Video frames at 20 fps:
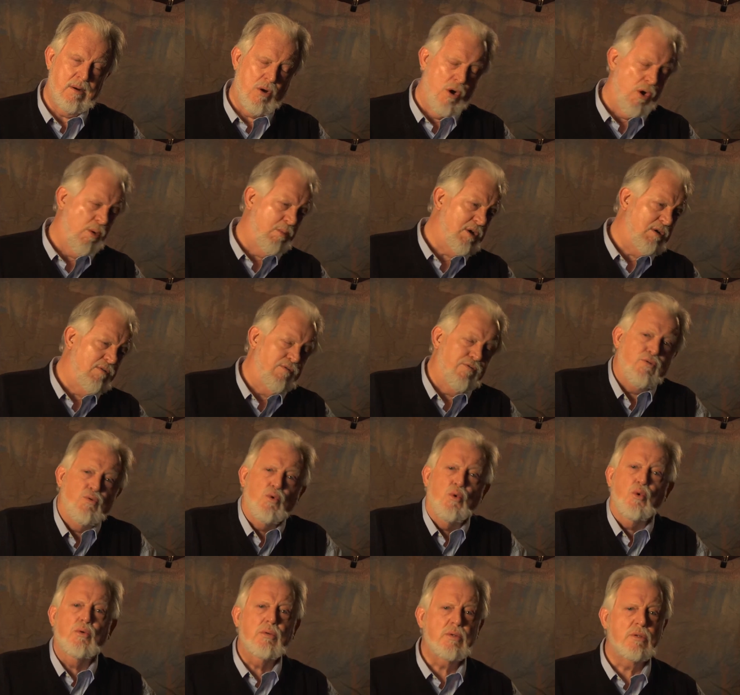Call me a
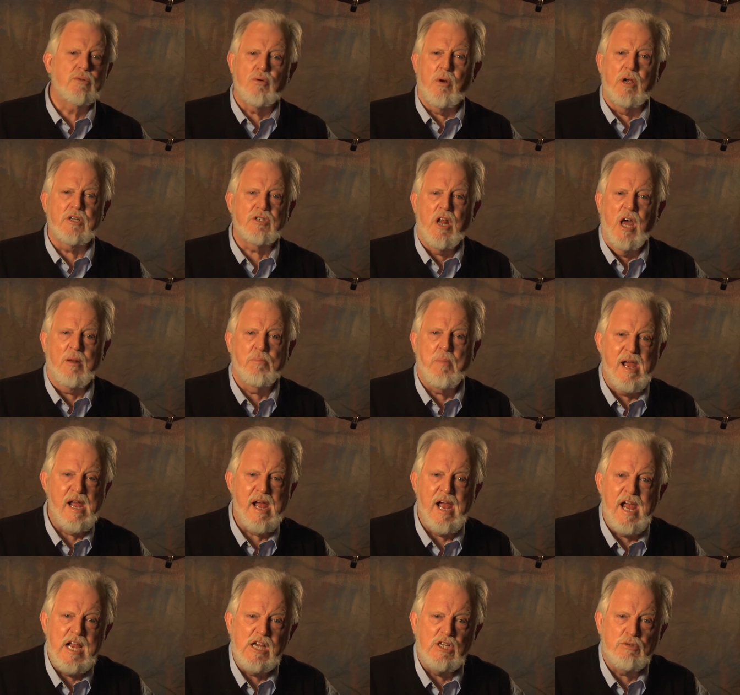fool, trust not my
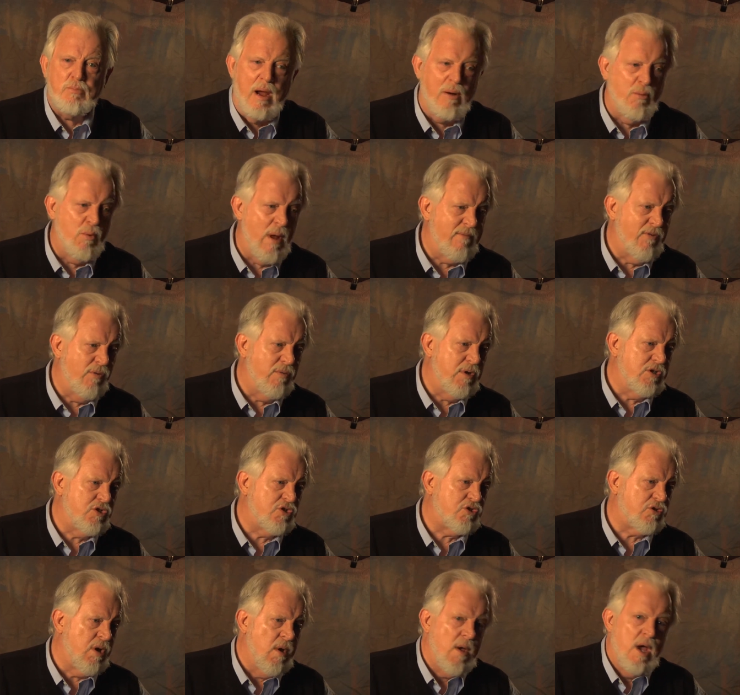age, my
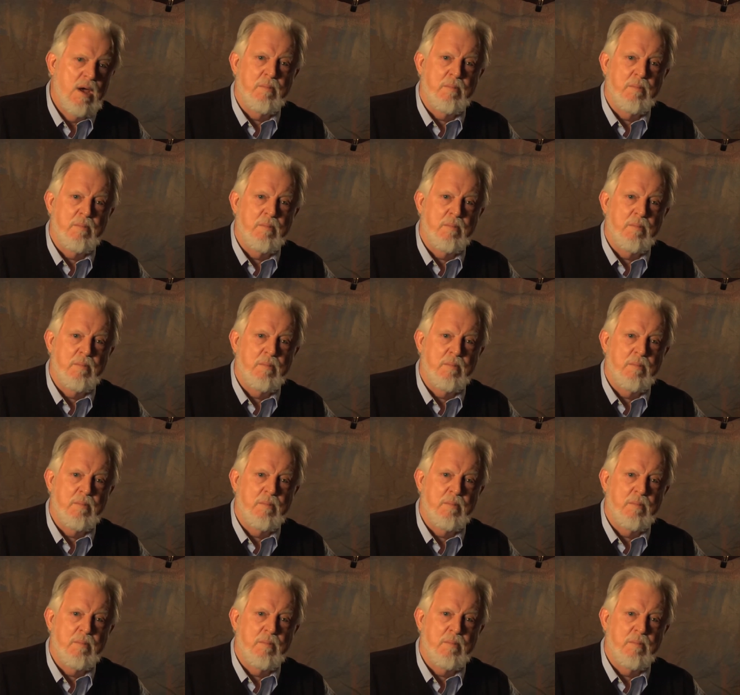reverence,